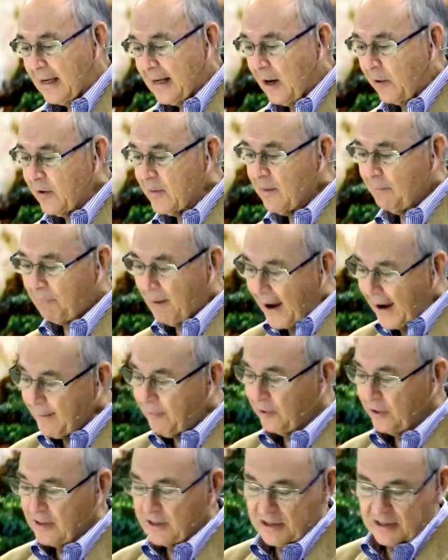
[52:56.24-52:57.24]
Now, in the
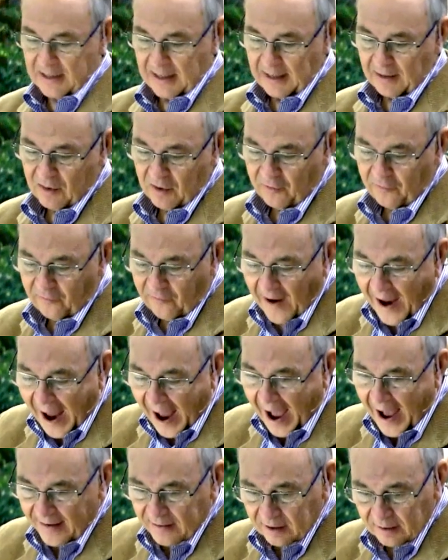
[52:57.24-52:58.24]
Bible, you see, the
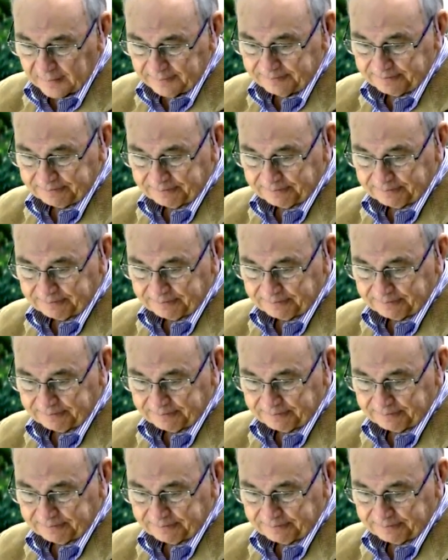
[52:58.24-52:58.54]
fat